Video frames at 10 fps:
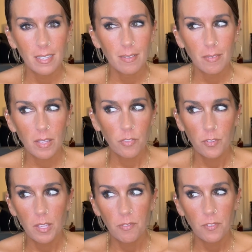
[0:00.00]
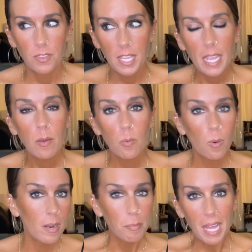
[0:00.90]
If they
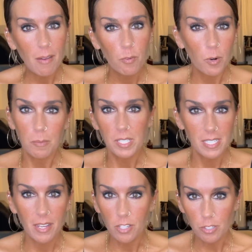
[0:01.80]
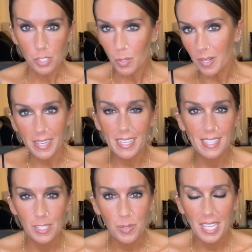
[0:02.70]
want a platform to tell their story,
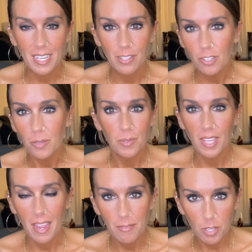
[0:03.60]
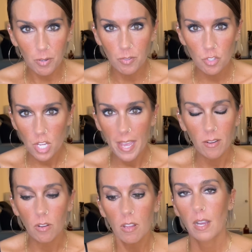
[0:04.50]
that's what they can do. They have their own
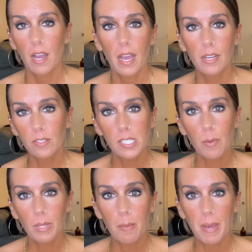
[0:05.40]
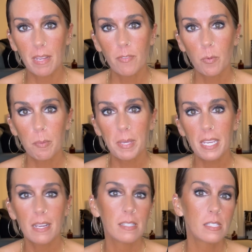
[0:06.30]
channel. I don't see what the benefit would
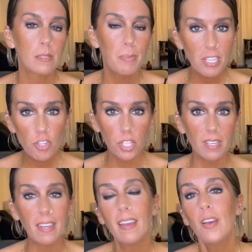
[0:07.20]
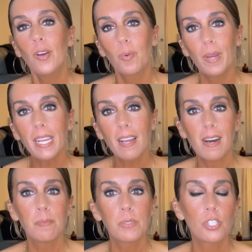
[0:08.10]
be, especially when it
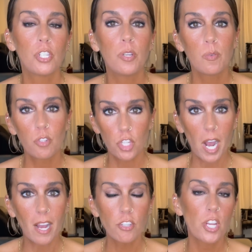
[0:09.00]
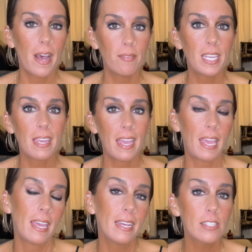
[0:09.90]
comes to Josh having
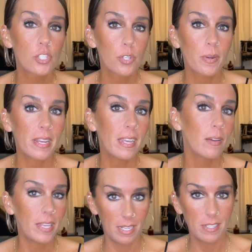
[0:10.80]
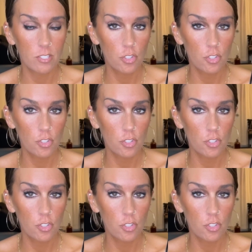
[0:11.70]
a history in his